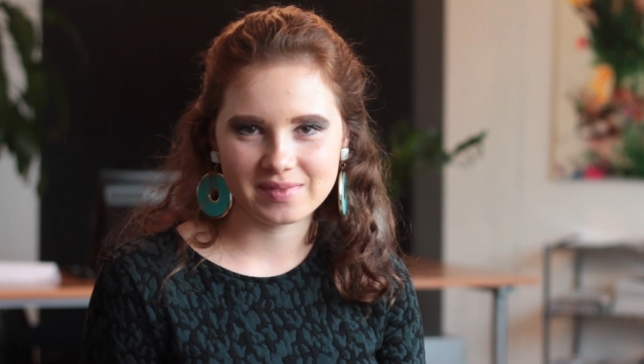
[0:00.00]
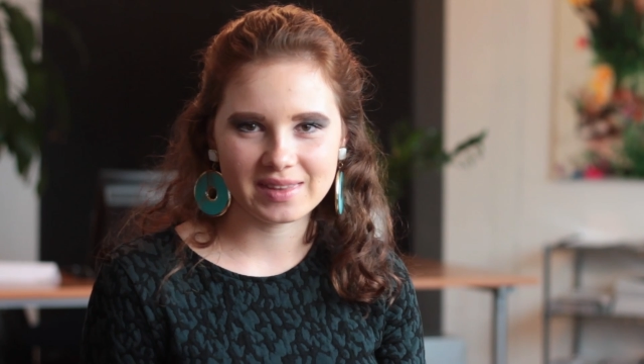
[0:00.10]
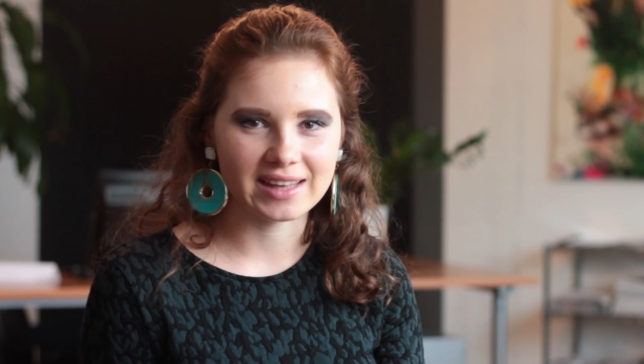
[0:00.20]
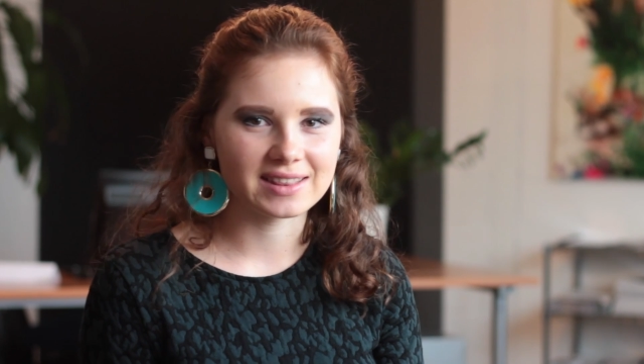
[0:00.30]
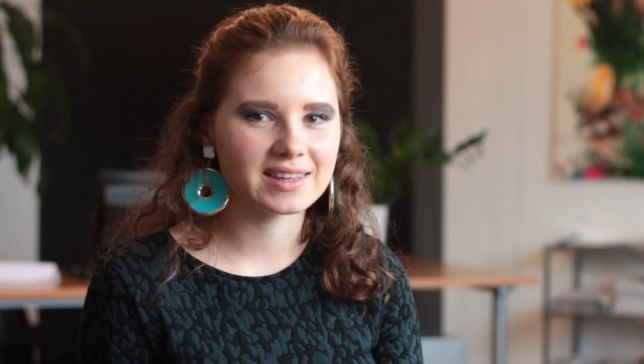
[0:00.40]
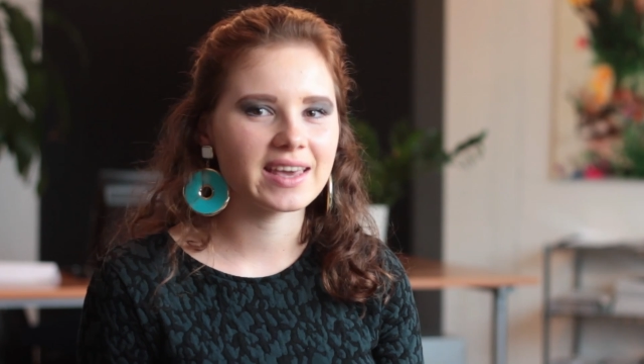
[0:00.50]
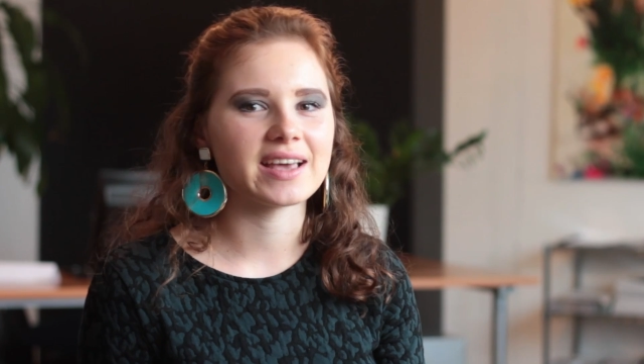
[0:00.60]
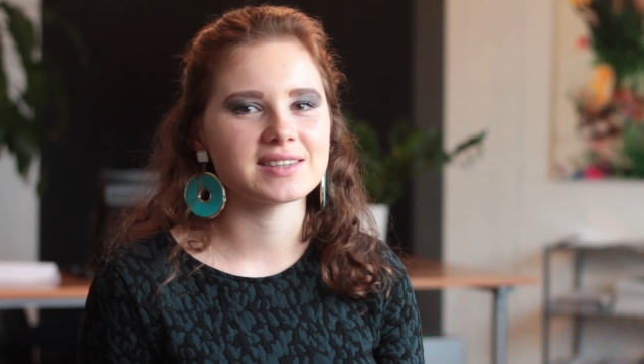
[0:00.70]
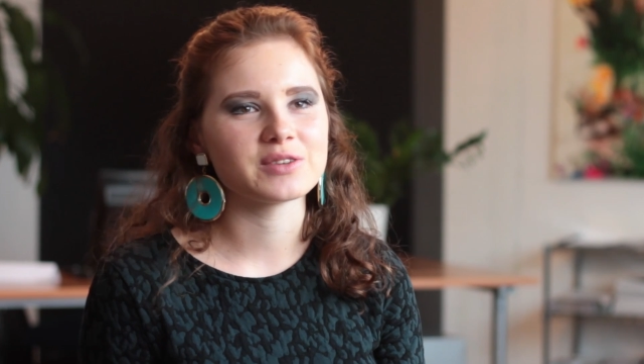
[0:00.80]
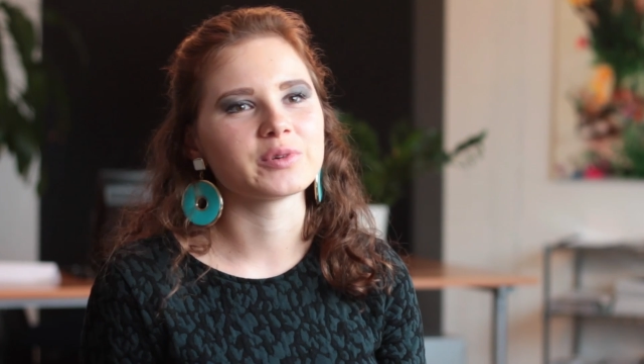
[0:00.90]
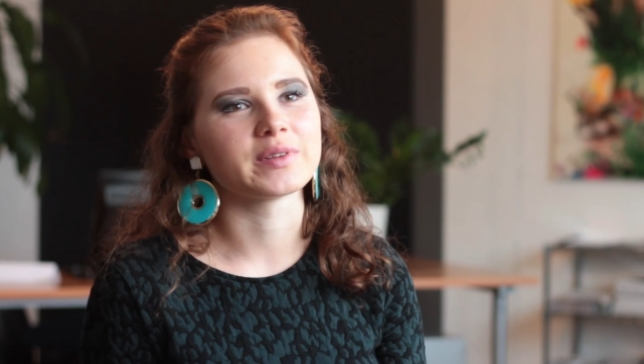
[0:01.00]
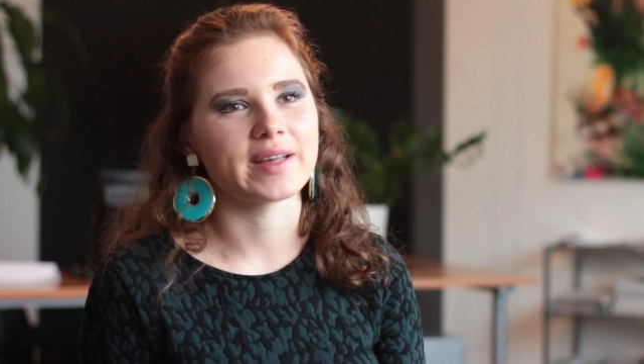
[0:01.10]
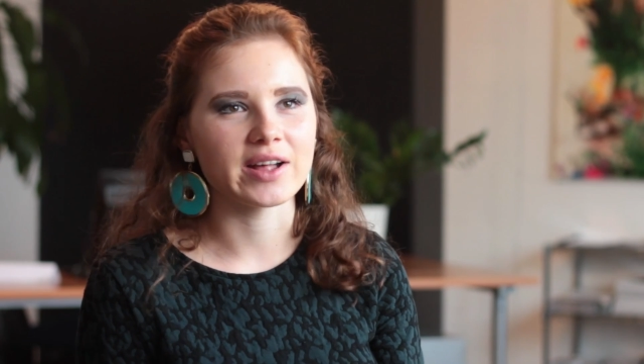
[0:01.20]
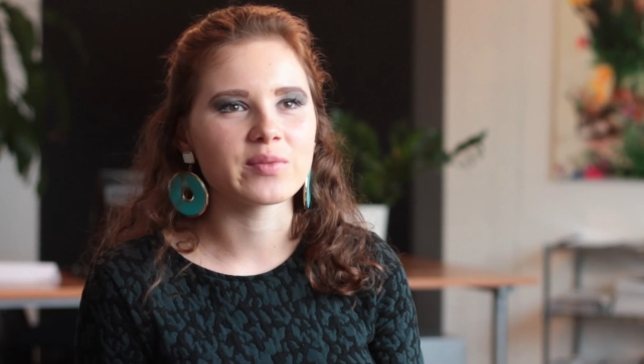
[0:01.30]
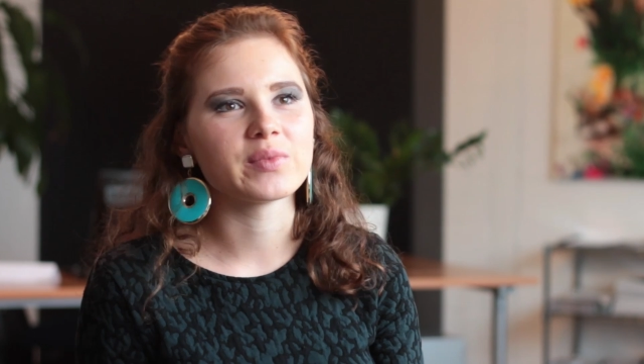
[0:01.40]
at the ESE will
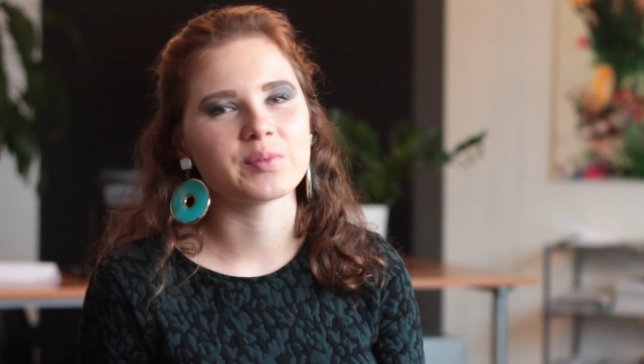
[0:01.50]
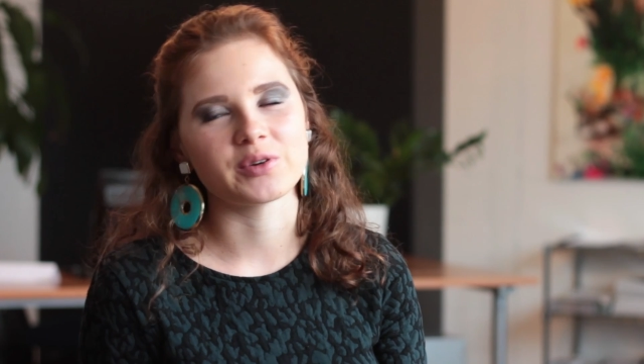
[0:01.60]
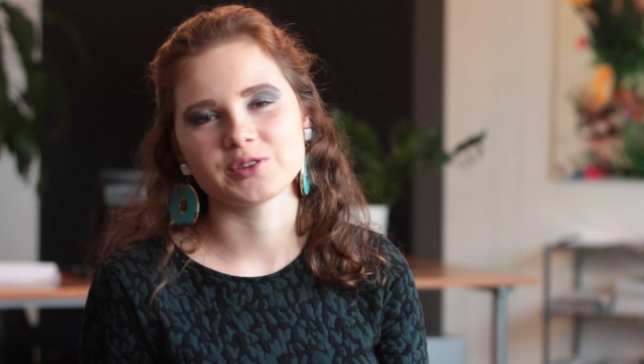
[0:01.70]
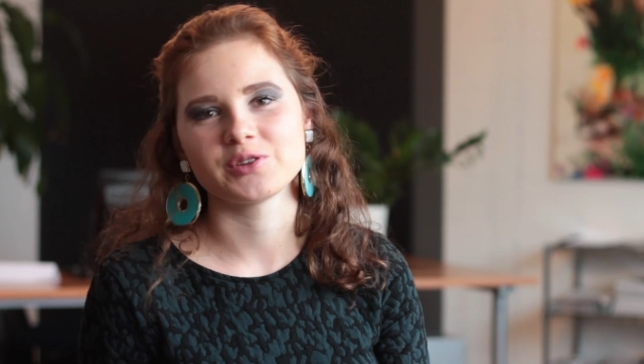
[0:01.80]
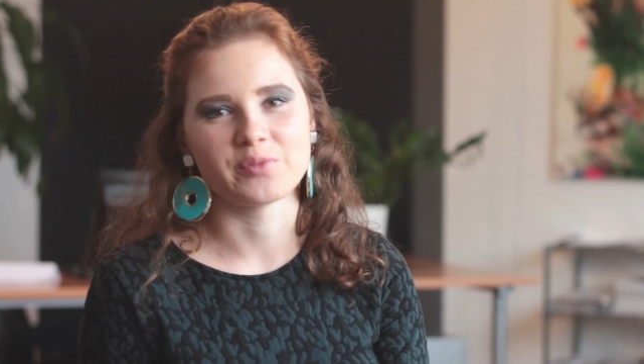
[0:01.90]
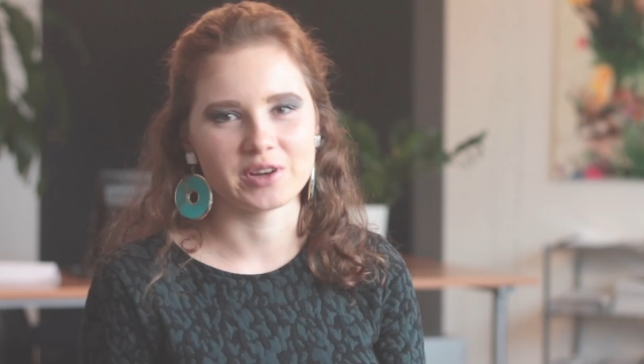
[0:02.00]
help me pursue my